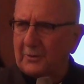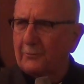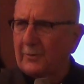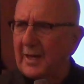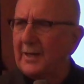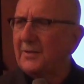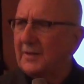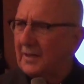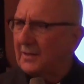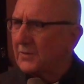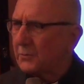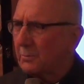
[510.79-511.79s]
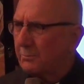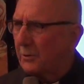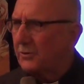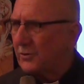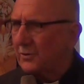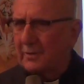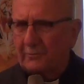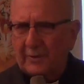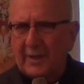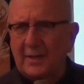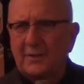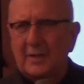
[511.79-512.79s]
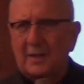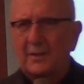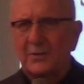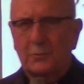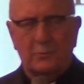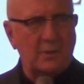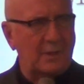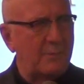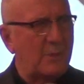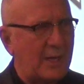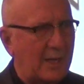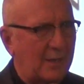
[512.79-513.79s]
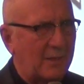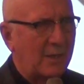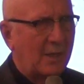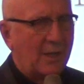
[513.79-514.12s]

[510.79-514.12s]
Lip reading: the flight attendants were butchered, the flight attendants were eliminated.